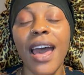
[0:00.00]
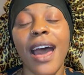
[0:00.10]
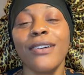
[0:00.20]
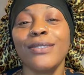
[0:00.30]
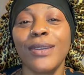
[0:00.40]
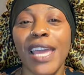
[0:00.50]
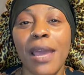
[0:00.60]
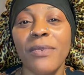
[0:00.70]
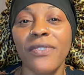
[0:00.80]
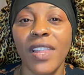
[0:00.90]
how to
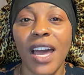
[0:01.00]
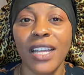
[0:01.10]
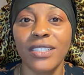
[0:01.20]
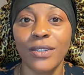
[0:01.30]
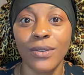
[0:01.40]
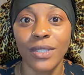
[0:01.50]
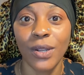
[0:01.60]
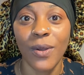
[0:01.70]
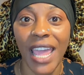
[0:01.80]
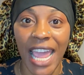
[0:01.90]
camouflage those
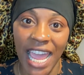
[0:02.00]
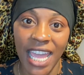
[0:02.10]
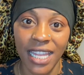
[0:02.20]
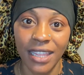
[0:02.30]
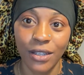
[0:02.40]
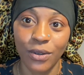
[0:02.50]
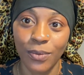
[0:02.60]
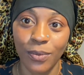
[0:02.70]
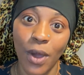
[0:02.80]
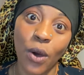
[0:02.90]

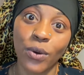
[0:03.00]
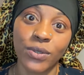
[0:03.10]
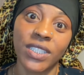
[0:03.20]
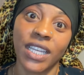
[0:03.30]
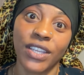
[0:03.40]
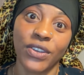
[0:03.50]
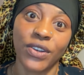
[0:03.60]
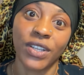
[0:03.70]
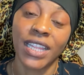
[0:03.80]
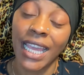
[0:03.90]
little holes in
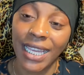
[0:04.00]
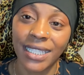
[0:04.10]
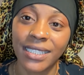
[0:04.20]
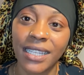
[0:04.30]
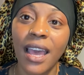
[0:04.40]
your lace.